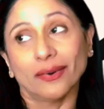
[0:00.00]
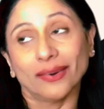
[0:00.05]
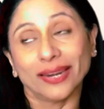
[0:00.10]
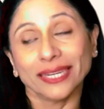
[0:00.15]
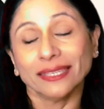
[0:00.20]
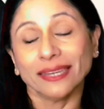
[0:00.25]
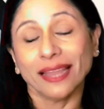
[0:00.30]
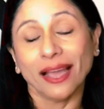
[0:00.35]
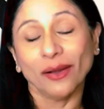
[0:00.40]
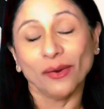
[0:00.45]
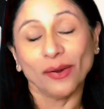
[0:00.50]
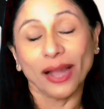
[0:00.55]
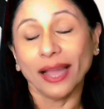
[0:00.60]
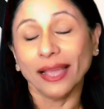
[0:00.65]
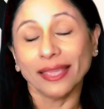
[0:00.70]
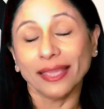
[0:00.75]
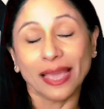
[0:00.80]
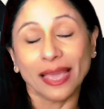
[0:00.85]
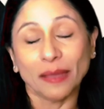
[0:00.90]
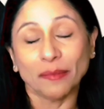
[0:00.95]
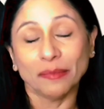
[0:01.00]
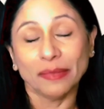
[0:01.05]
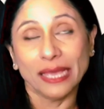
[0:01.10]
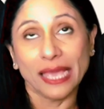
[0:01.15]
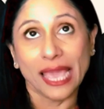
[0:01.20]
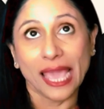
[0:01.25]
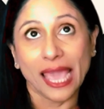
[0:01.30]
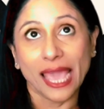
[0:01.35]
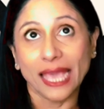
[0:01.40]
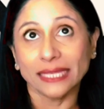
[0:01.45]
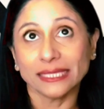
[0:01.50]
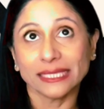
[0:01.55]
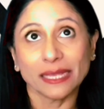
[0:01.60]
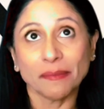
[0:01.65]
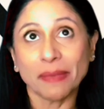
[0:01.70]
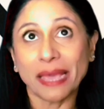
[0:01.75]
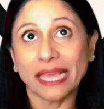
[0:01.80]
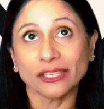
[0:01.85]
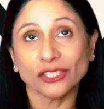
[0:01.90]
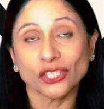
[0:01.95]
Right now, I am
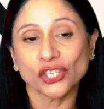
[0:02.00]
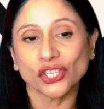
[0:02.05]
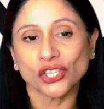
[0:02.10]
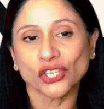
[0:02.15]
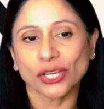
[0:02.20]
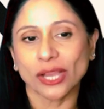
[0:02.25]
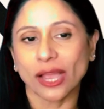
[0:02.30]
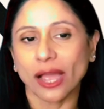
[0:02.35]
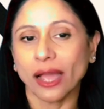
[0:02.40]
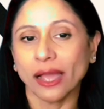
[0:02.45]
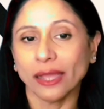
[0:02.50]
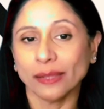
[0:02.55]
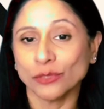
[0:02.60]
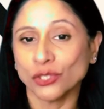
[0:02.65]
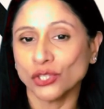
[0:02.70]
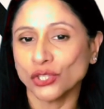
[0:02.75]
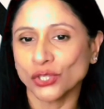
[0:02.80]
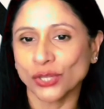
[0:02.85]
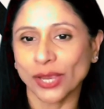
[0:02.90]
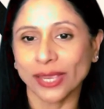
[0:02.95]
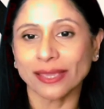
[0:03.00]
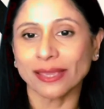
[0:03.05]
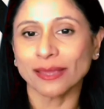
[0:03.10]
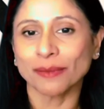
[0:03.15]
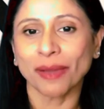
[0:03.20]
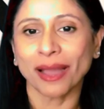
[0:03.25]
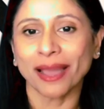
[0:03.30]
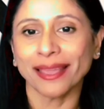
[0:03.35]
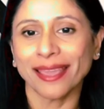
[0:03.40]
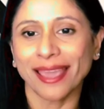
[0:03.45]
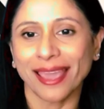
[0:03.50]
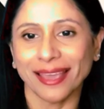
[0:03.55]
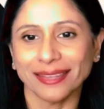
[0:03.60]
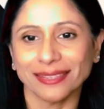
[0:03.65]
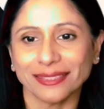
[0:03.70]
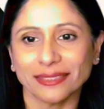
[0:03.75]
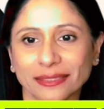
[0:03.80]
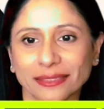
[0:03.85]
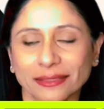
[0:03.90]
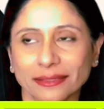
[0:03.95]
SMH. I'm shaking my
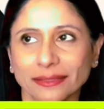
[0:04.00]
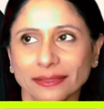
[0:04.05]
head.